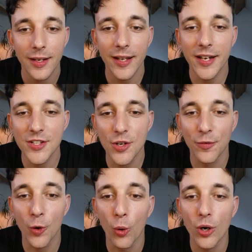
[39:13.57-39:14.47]
It is,
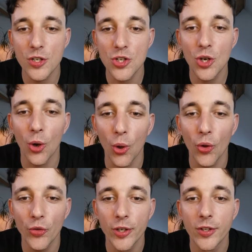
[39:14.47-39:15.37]
of course,
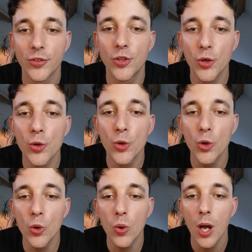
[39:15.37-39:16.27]
called
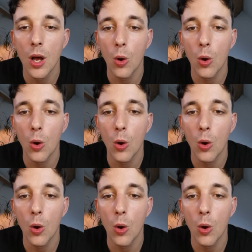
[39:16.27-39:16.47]
to